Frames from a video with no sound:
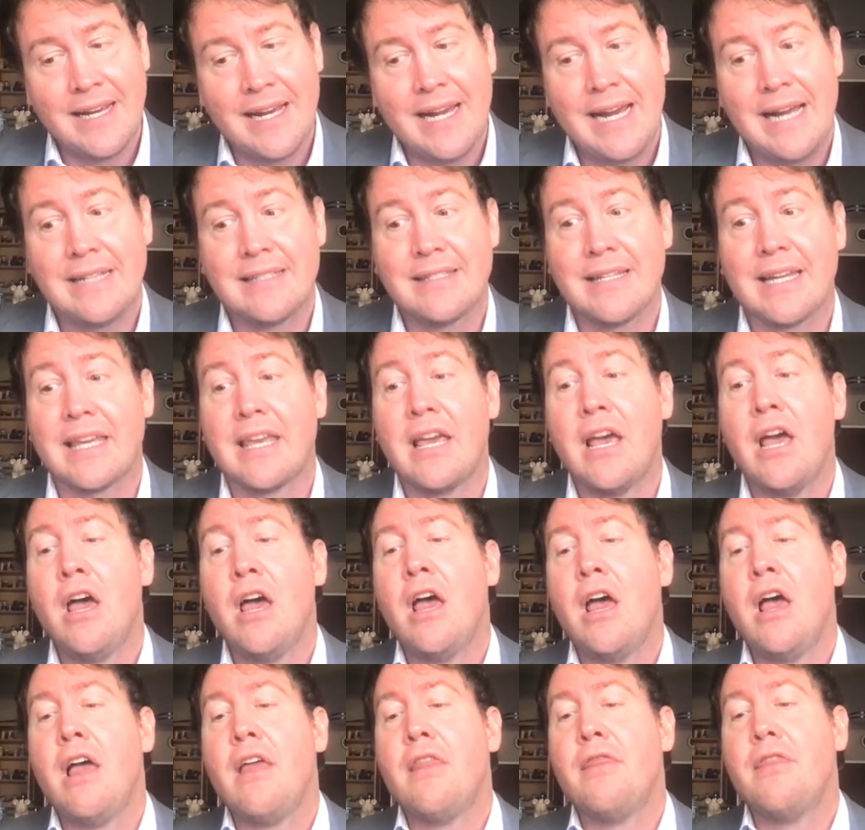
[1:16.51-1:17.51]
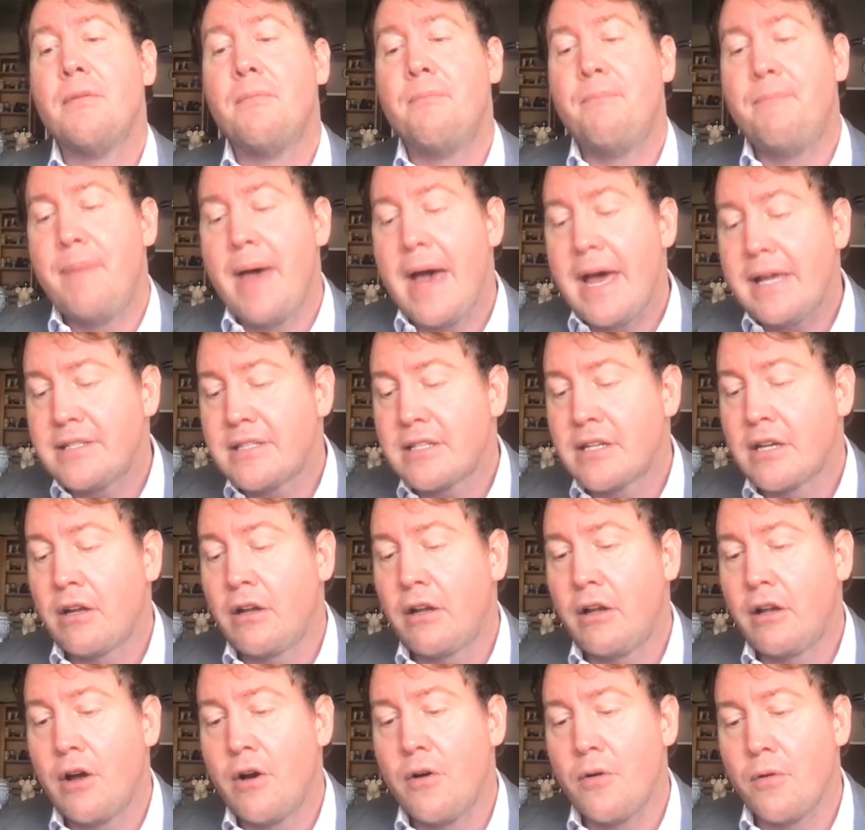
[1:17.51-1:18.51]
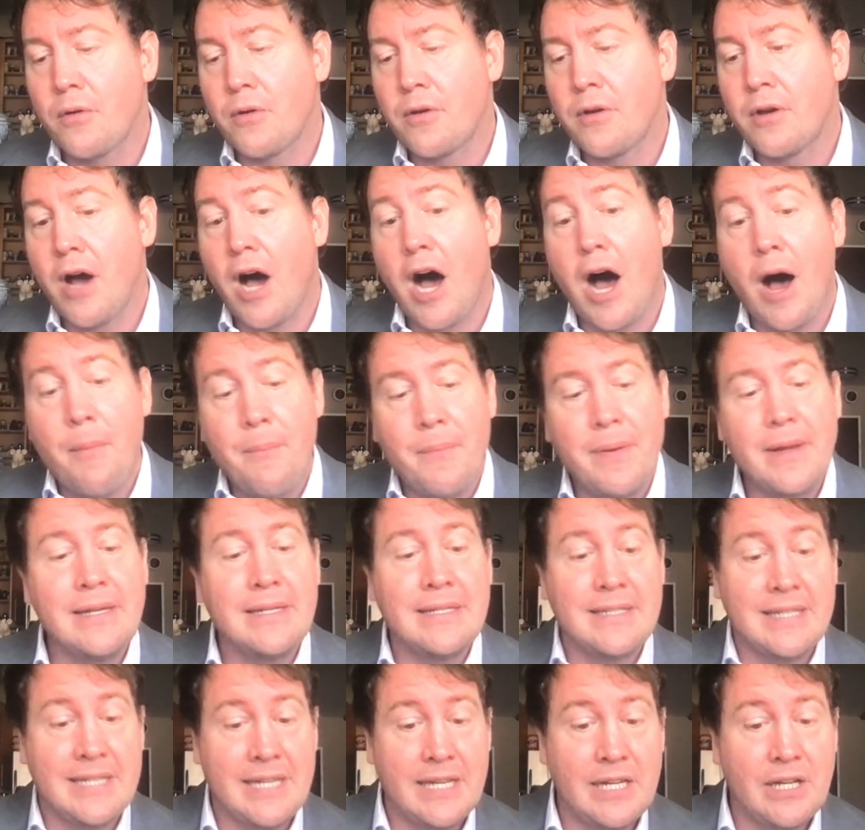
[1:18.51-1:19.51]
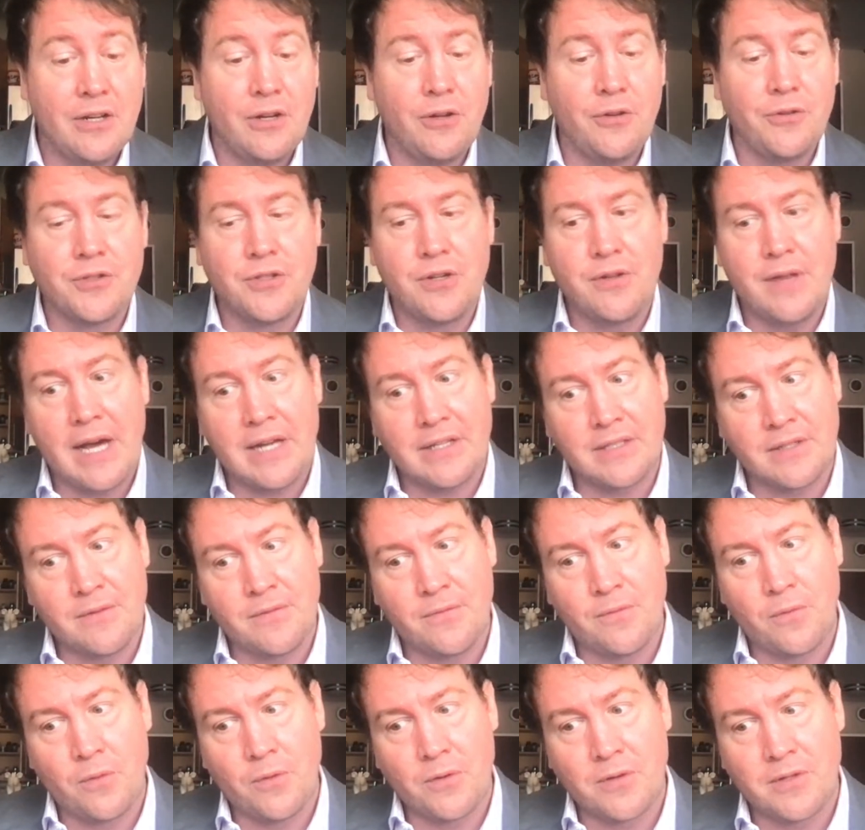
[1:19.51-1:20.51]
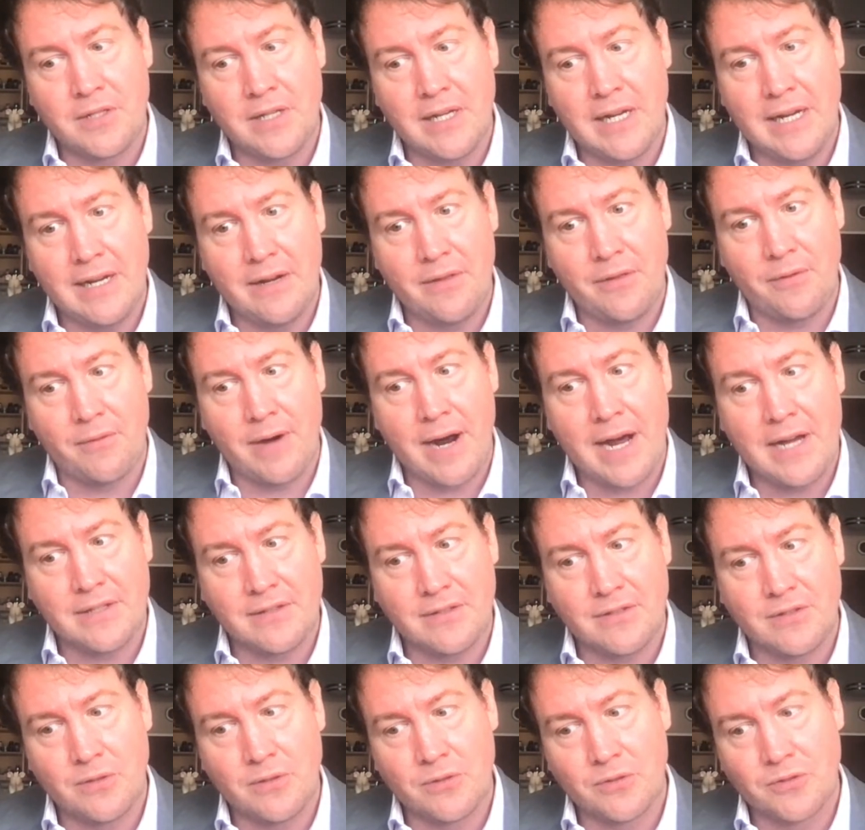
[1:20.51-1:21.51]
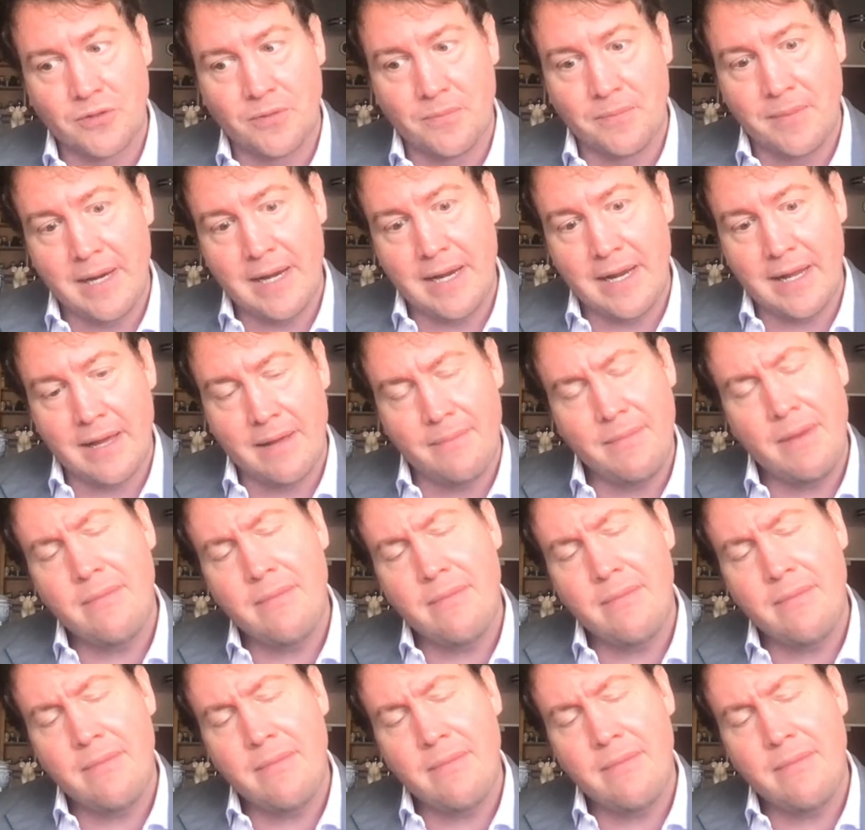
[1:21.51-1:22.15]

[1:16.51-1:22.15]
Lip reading: It's like the best cloak up until 2014 and the rise of social media,